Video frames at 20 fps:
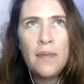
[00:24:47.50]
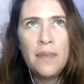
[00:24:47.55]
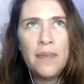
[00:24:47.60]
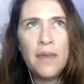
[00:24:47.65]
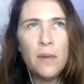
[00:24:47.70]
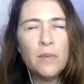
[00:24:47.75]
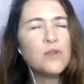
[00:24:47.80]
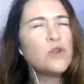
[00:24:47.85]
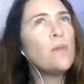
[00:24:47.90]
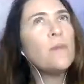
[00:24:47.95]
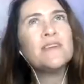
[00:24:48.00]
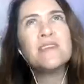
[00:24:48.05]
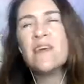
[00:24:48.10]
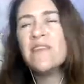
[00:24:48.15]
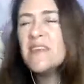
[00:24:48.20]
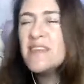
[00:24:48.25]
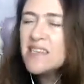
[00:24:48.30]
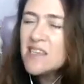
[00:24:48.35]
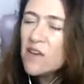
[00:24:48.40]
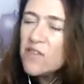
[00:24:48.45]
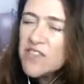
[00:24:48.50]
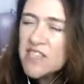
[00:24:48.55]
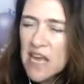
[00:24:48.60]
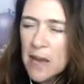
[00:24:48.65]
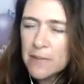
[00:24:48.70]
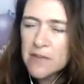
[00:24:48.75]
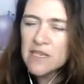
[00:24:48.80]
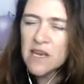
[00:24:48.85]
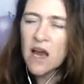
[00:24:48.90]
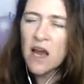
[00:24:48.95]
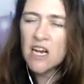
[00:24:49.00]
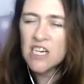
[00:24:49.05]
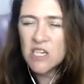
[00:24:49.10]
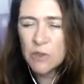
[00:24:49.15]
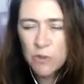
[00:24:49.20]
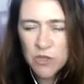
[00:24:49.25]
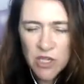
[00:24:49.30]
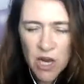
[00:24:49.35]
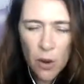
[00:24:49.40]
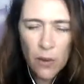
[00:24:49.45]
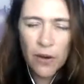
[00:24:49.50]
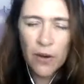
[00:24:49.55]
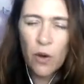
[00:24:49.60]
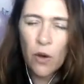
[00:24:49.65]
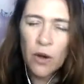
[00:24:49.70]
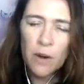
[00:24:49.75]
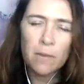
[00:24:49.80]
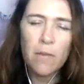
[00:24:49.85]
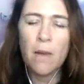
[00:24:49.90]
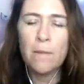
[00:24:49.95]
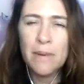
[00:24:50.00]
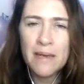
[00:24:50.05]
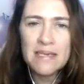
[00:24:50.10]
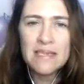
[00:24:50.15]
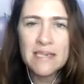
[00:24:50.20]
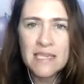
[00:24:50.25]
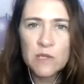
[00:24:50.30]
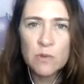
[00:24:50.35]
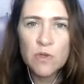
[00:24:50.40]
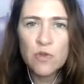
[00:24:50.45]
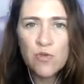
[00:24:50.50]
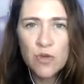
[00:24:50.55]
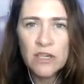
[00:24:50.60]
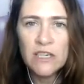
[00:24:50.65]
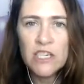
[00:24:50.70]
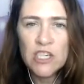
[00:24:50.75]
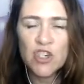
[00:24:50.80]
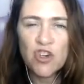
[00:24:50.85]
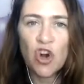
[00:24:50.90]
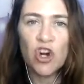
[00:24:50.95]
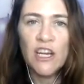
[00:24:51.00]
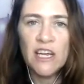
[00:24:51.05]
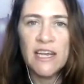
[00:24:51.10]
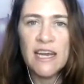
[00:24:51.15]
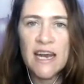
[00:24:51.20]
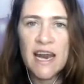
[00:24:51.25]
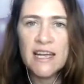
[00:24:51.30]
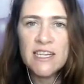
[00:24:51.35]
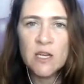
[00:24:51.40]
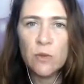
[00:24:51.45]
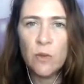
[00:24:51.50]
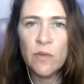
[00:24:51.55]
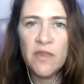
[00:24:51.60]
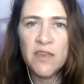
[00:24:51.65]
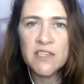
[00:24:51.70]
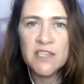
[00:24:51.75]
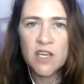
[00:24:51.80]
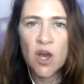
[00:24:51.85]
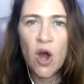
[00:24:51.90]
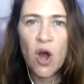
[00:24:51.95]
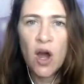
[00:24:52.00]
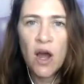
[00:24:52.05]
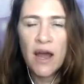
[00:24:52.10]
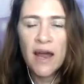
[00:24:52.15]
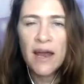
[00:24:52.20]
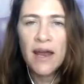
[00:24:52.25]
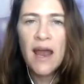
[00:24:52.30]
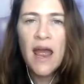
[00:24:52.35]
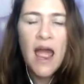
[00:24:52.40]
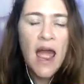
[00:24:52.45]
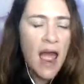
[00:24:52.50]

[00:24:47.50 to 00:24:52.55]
it was almost like this self-sabotage that was going on in my business was really strongly connected with this guy.